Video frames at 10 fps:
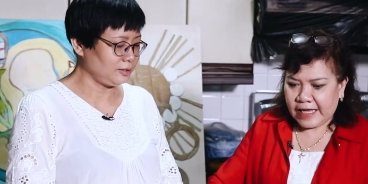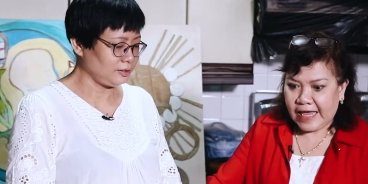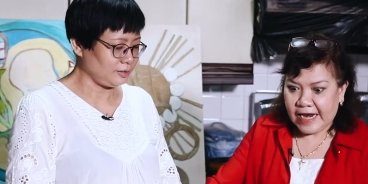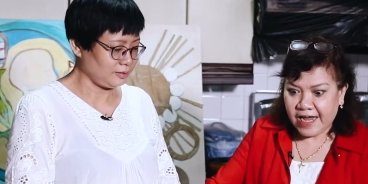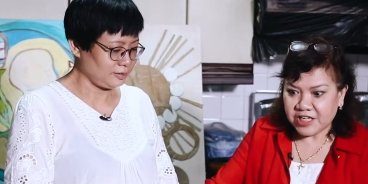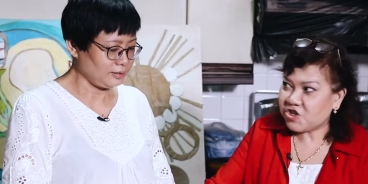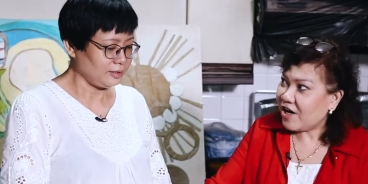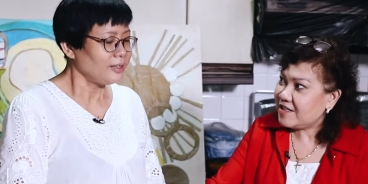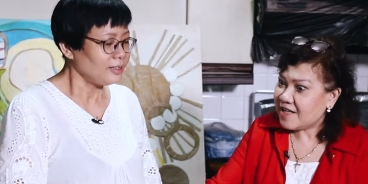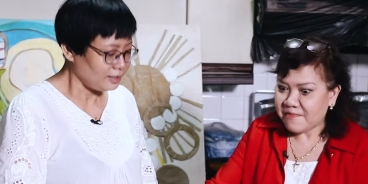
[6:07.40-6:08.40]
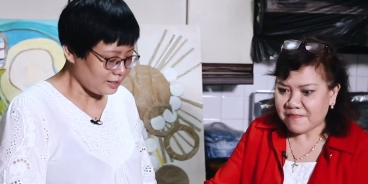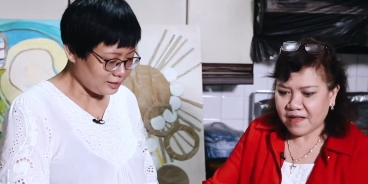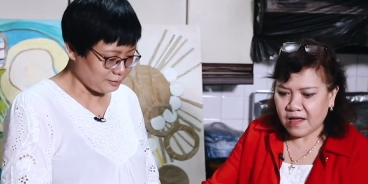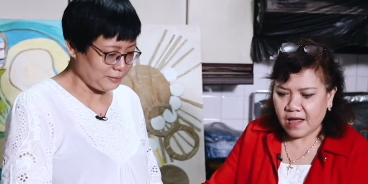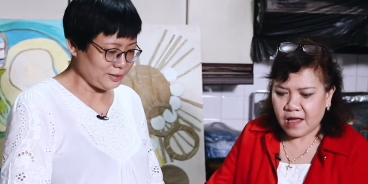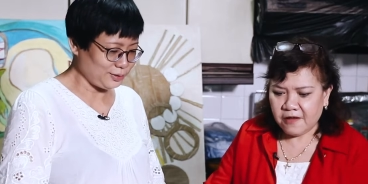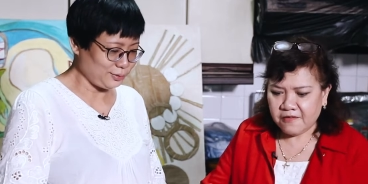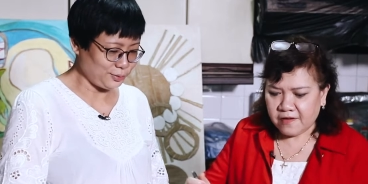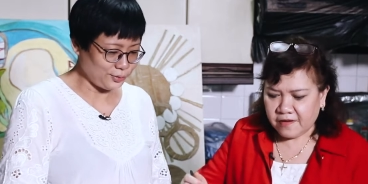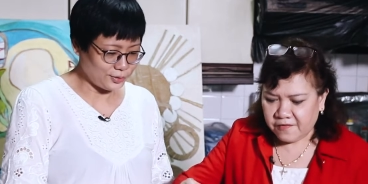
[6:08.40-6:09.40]
Speaker 1: Can I try some? Yes, please
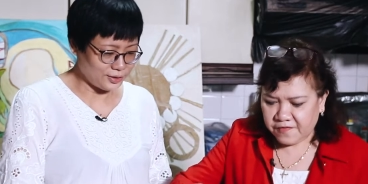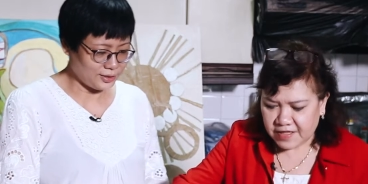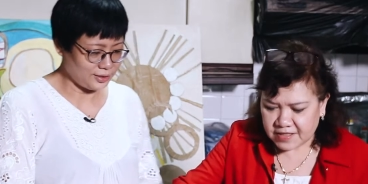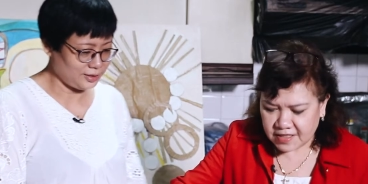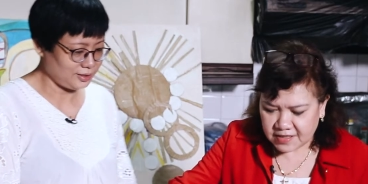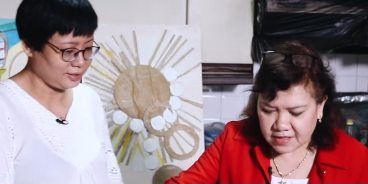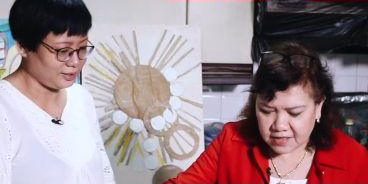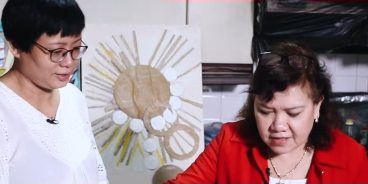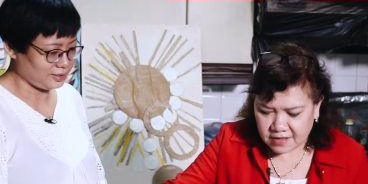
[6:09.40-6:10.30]
do. Fantastic.